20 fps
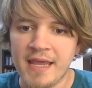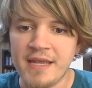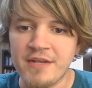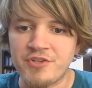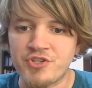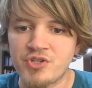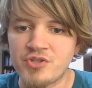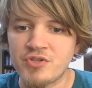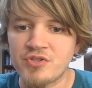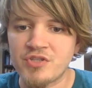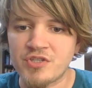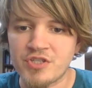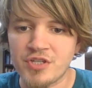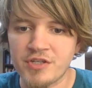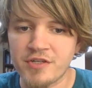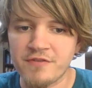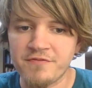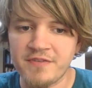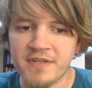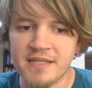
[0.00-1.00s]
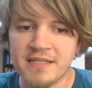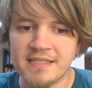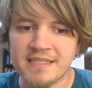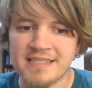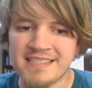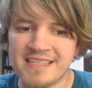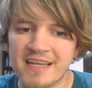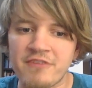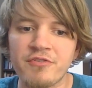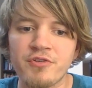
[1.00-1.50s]
He served in
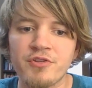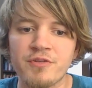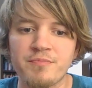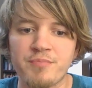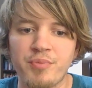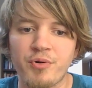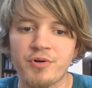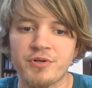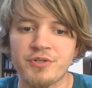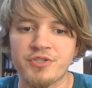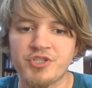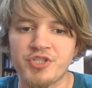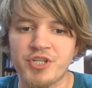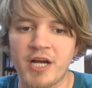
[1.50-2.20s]
several important